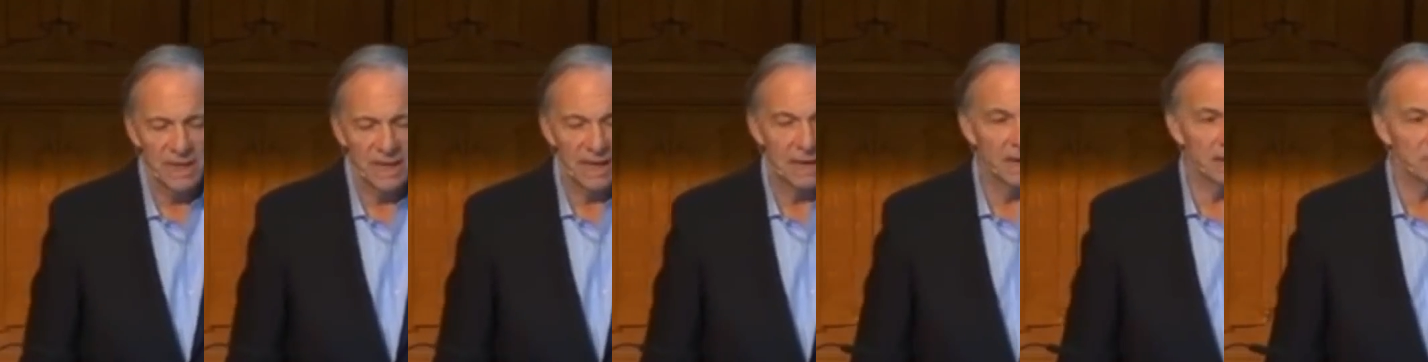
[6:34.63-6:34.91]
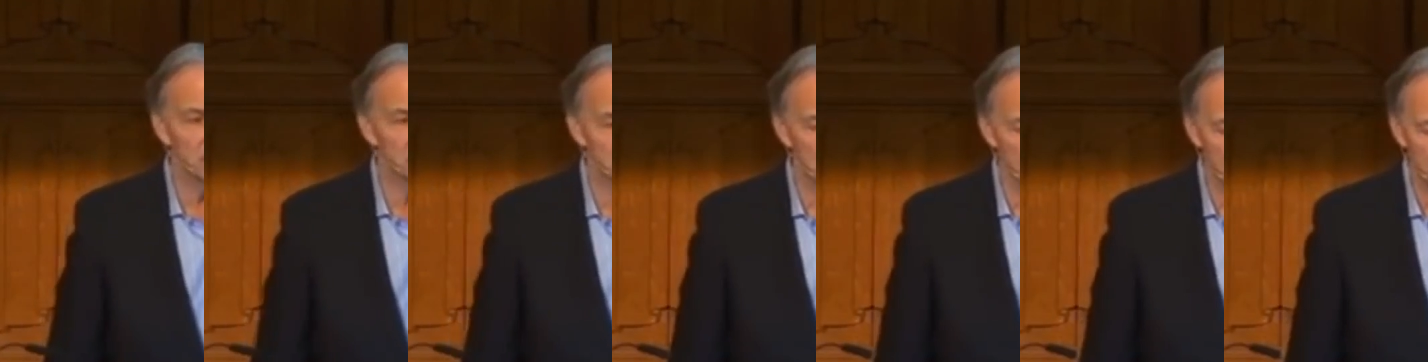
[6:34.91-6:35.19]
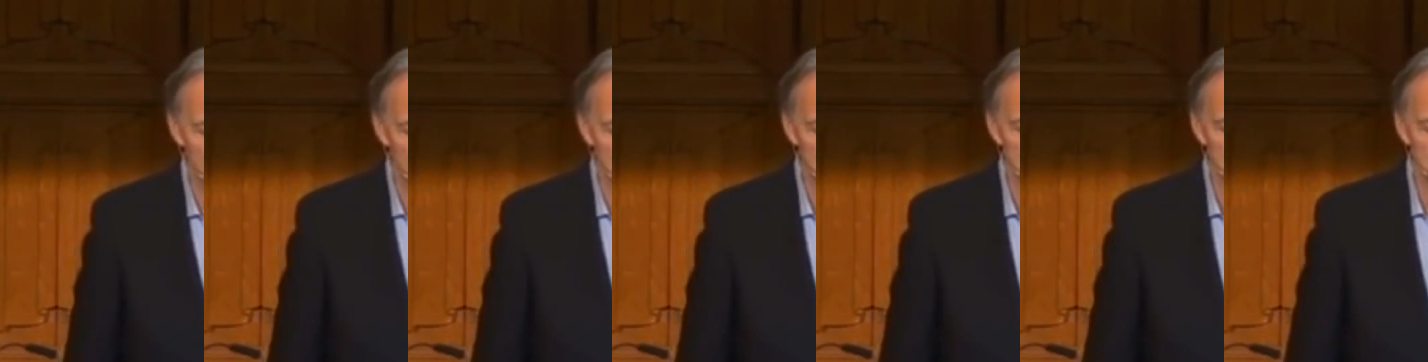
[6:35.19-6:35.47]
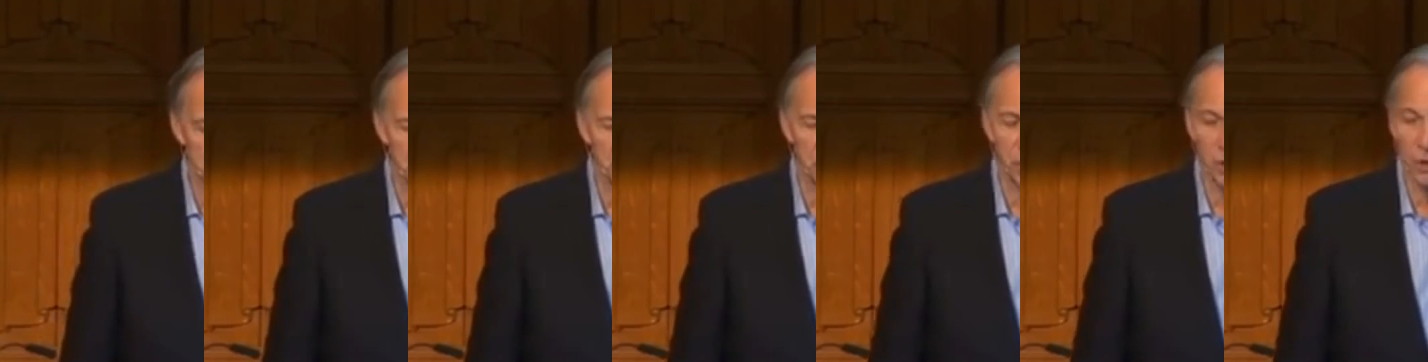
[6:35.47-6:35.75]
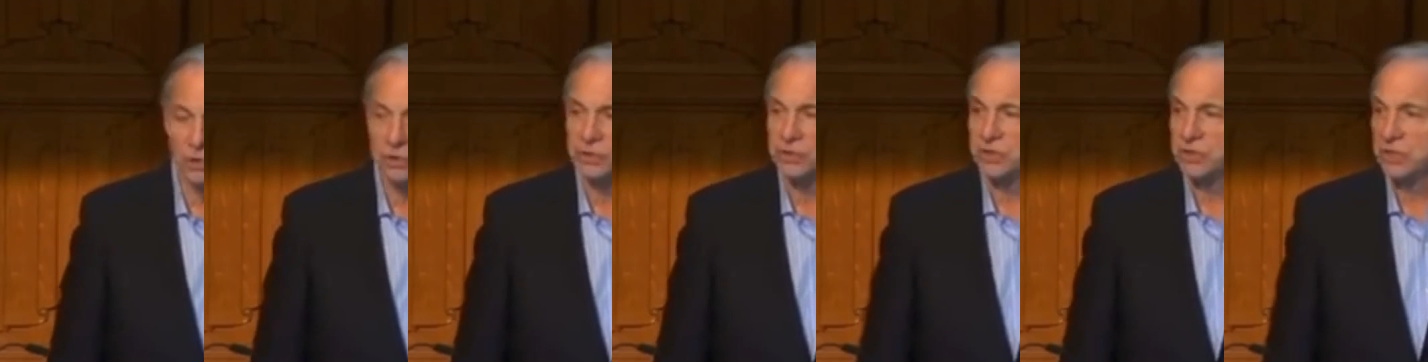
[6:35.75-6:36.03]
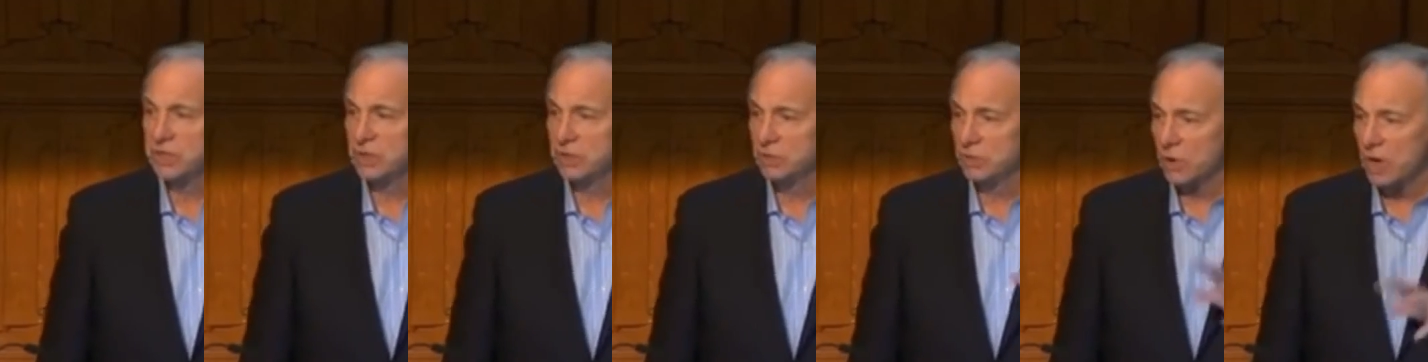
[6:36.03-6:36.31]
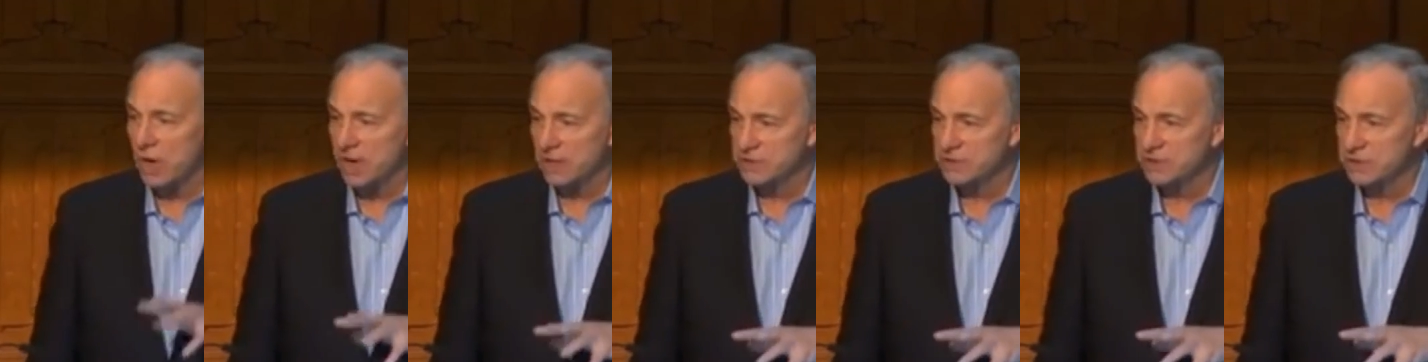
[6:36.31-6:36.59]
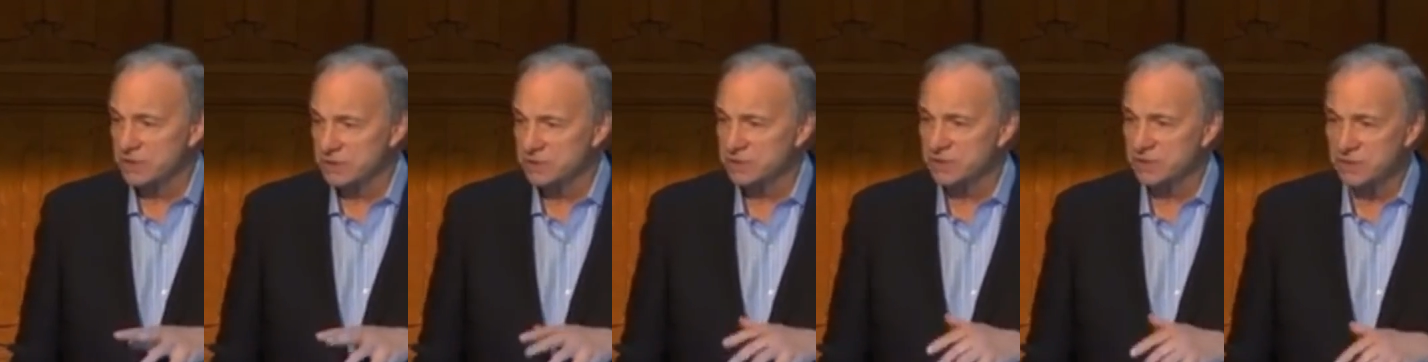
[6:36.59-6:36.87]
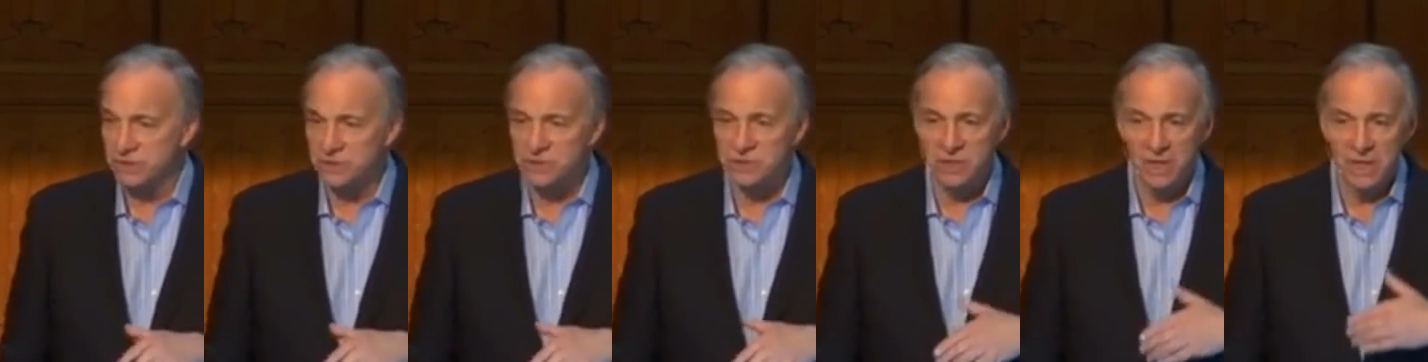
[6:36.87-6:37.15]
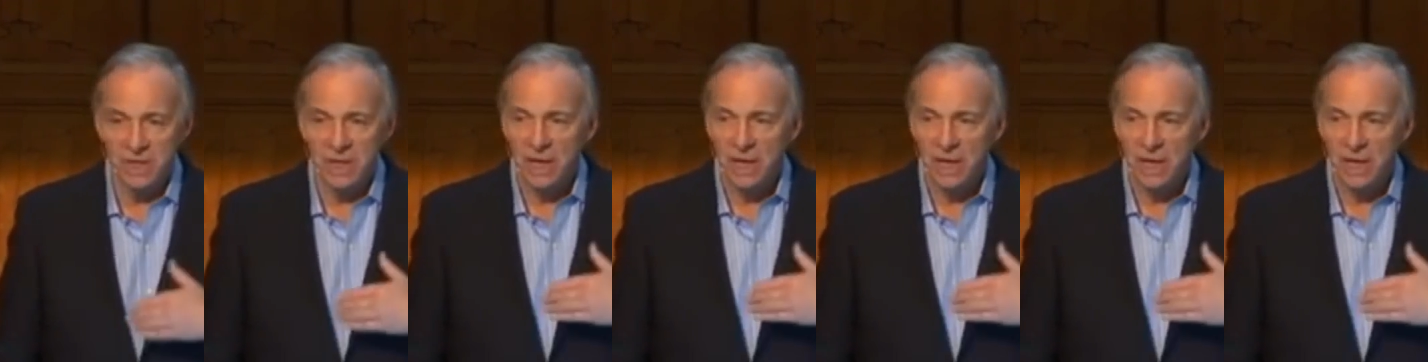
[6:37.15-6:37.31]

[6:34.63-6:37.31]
and related to currency crises,